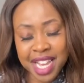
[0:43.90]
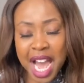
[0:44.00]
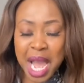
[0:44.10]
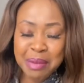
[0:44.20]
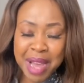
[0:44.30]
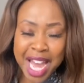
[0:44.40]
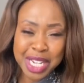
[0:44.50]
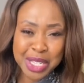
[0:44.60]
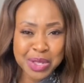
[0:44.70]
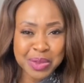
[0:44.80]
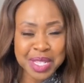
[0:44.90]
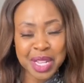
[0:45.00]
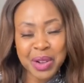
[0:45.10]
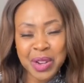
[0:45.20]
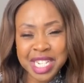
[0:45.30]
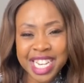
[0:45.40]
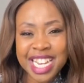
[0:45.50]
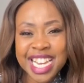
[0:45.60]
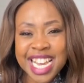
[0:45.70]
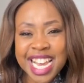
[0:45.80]
I'm Anesu Sagonda,
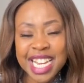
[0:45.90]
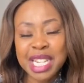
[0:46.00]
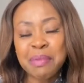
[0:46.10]
and